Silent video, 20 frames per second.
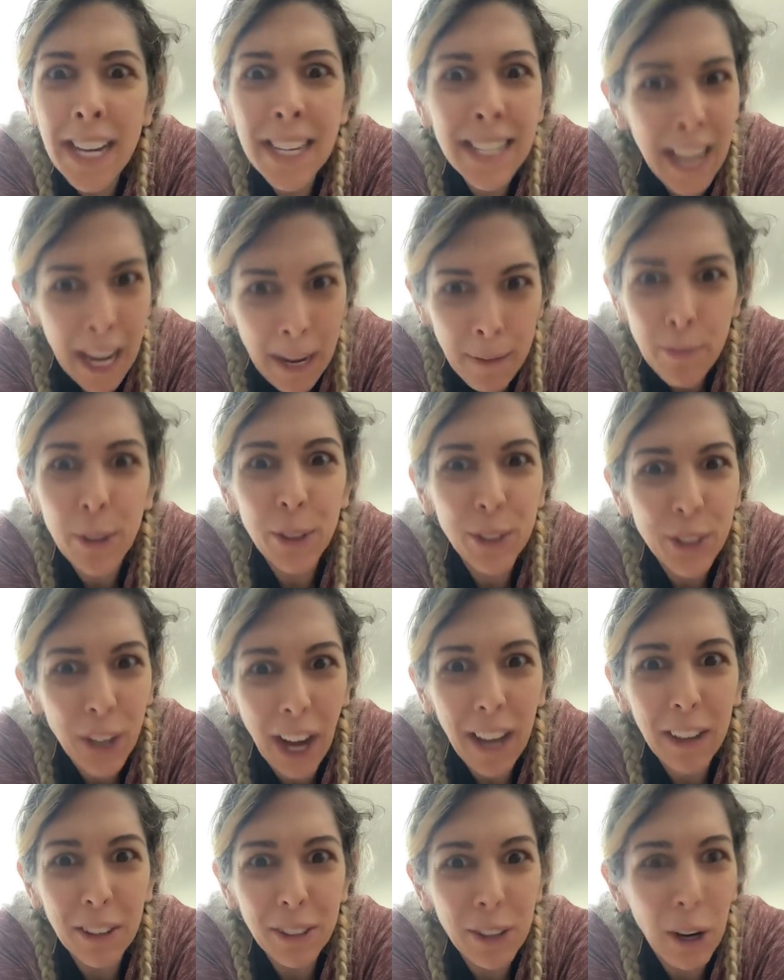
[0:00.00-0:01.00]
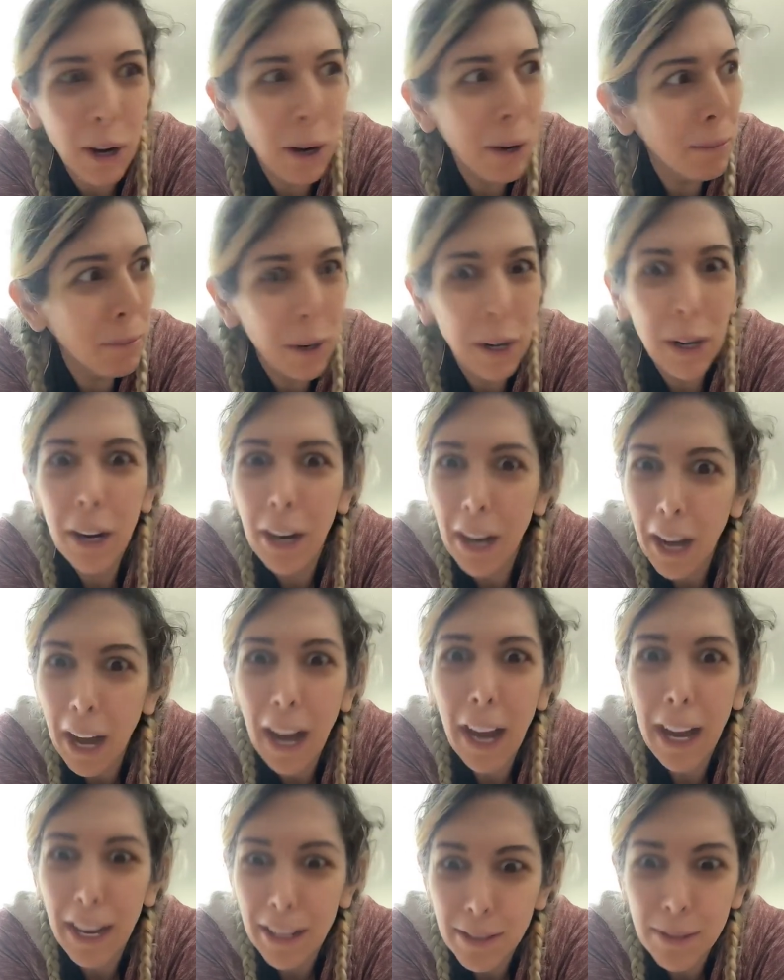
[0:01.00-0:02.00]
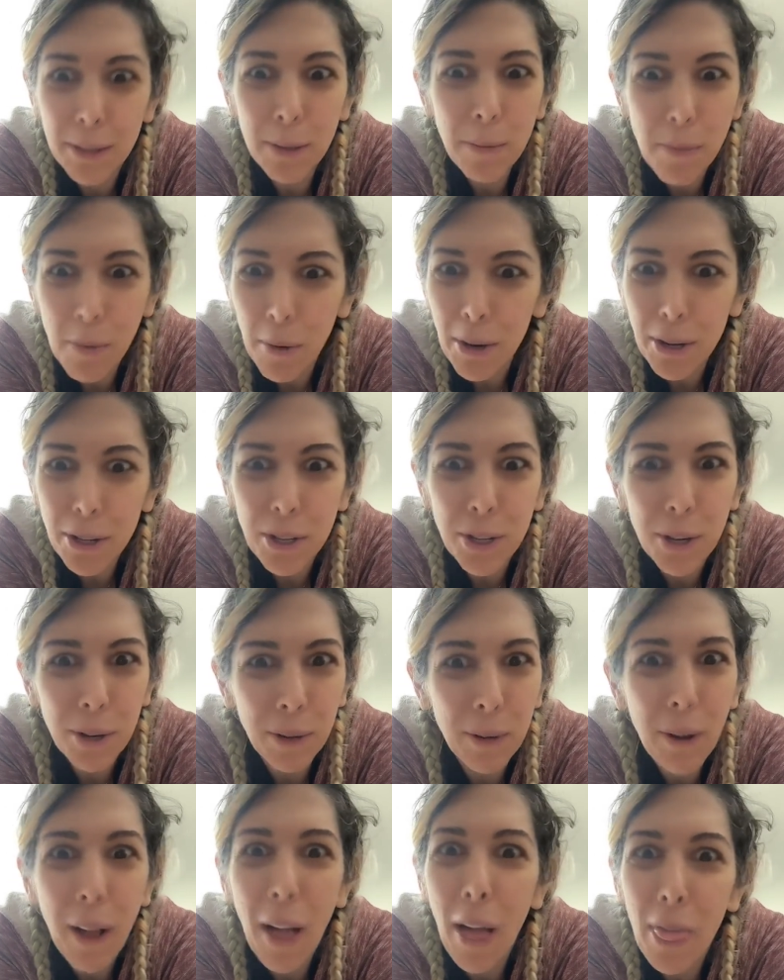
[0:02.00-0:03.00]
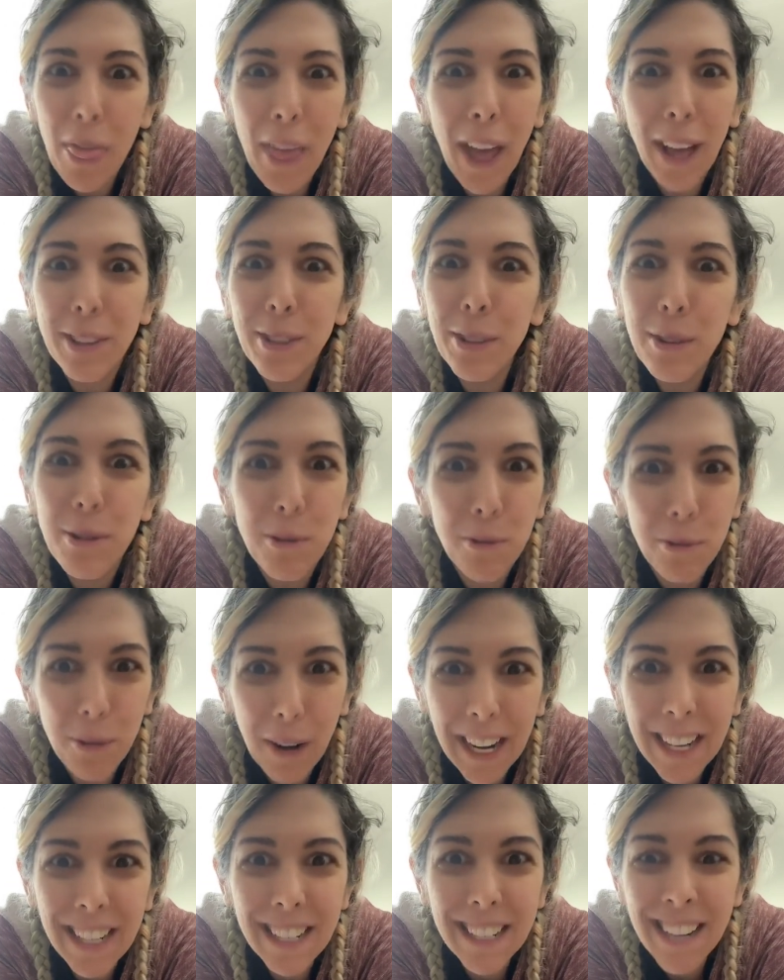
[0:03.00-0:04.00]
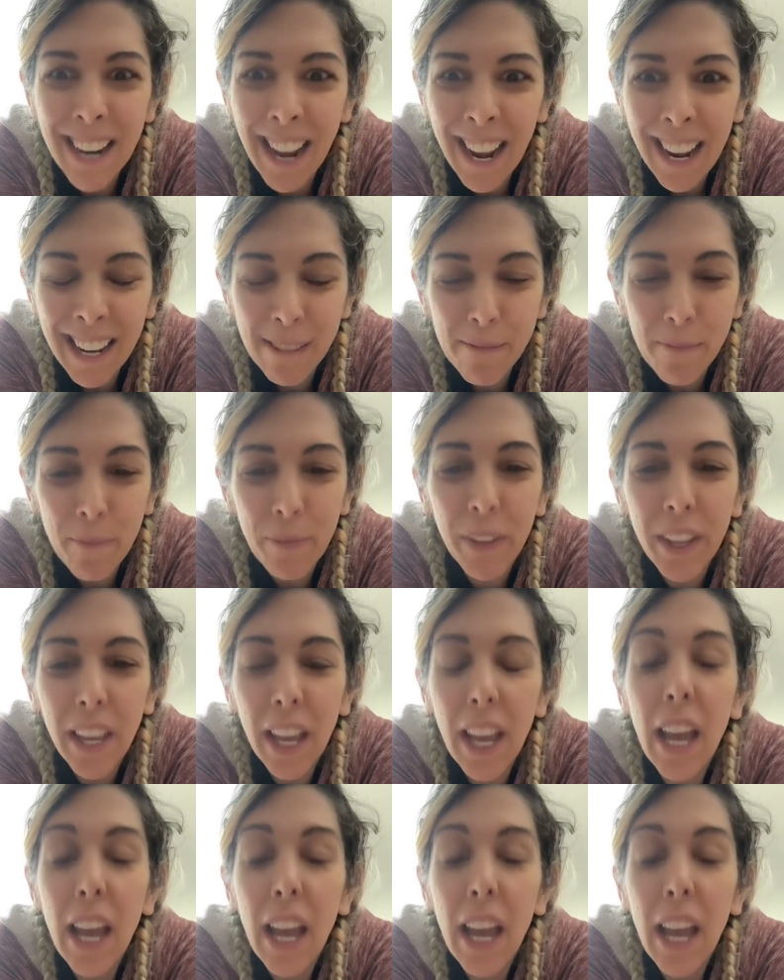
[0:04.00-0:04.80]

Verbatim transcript: Name your child Harper. I support you. That's a great name.